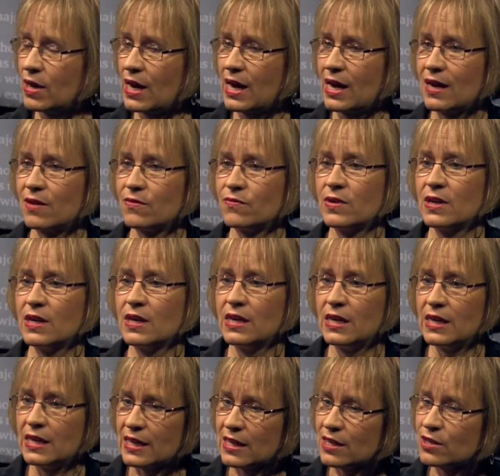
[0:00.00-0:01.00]
have
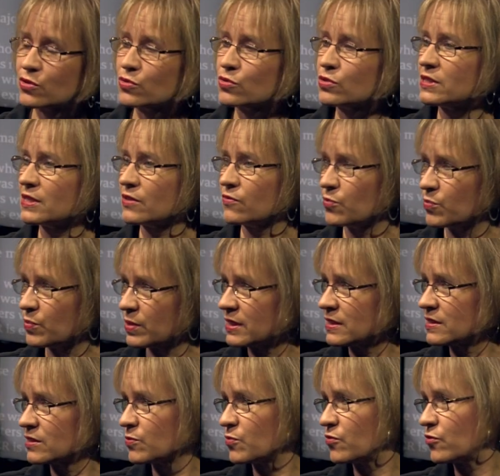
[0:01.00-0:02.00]
inclusive,
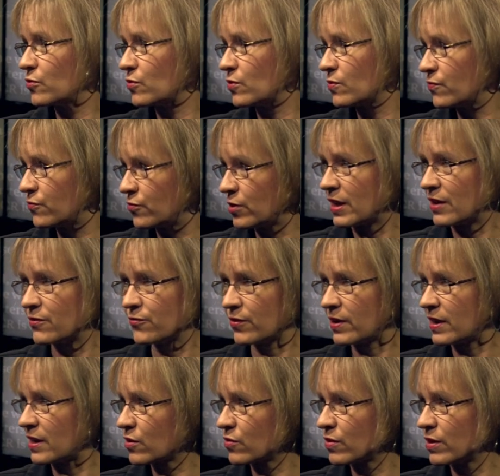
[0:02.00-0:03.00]
peaceful, free and
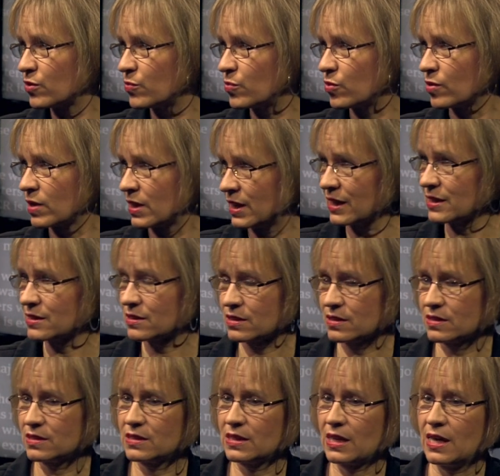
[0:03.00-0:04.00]
fair, credible
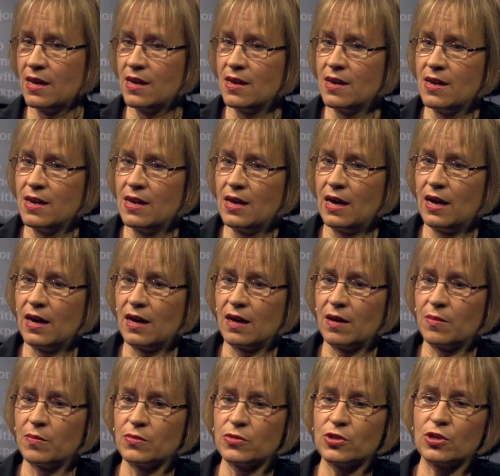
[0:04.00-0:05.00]
elections. Yes.
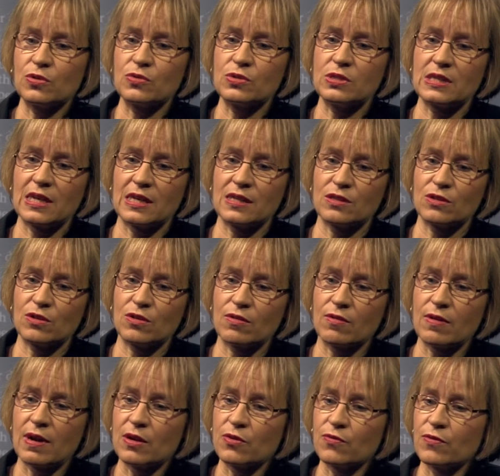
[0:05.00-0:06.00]
Um, those center
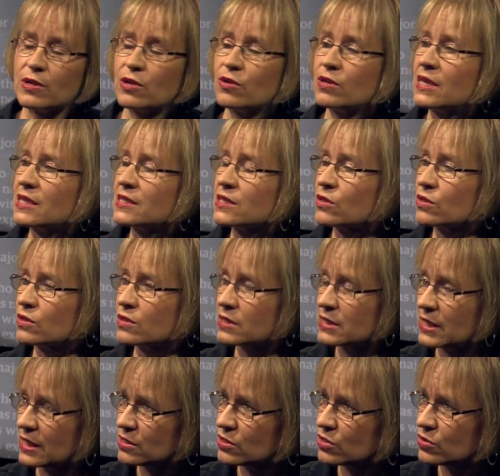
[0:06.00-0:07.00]
around whether there's
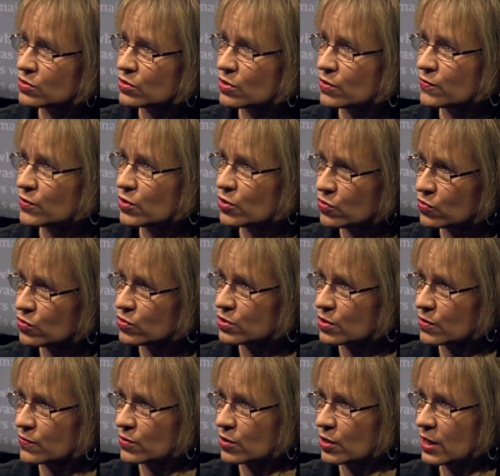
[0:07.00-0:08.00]
consensus of the
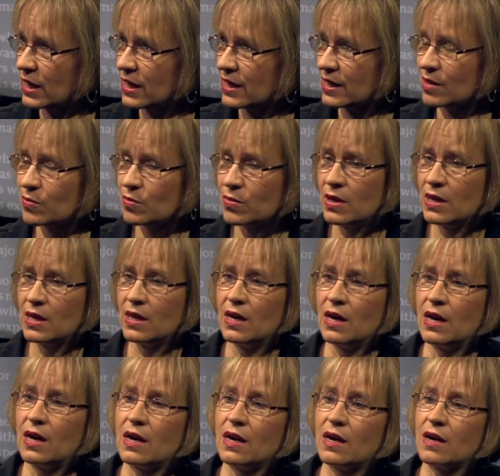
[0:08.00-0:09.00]
rules of the game,
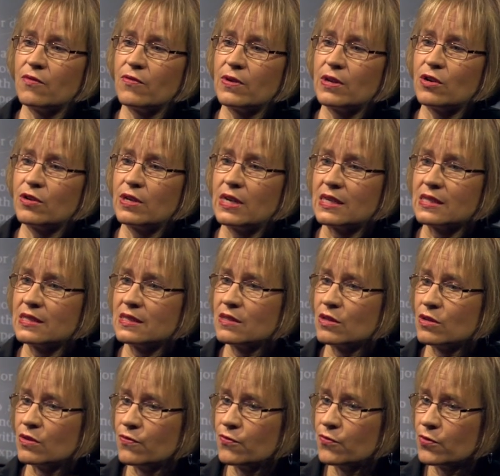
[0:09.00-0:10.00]
uh, whether there's
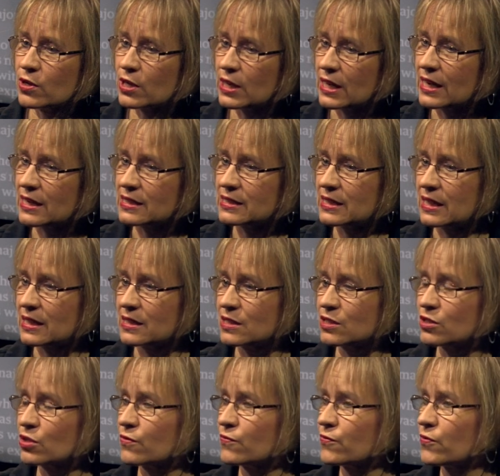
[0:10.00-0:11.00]
a clear
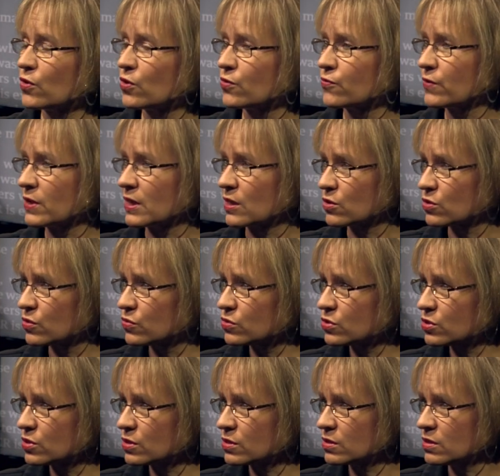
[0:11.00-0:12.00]
sense of, of
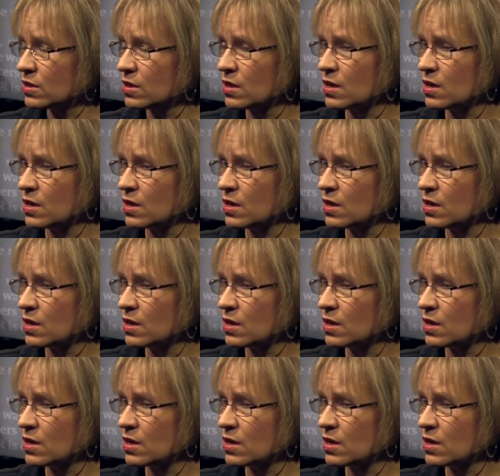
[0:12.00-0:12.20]
inclusion,